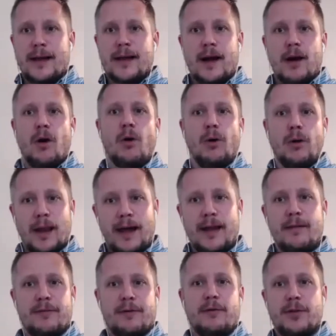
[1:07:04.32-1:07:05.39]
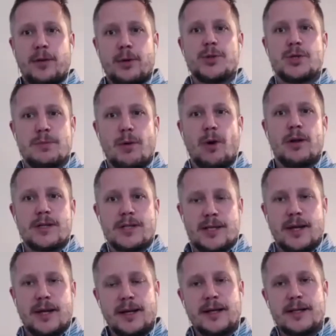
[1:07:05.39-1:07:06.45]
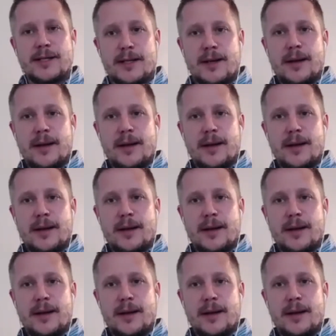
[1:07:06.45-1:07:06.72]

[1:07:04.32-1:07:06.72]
a whole life of those small settings.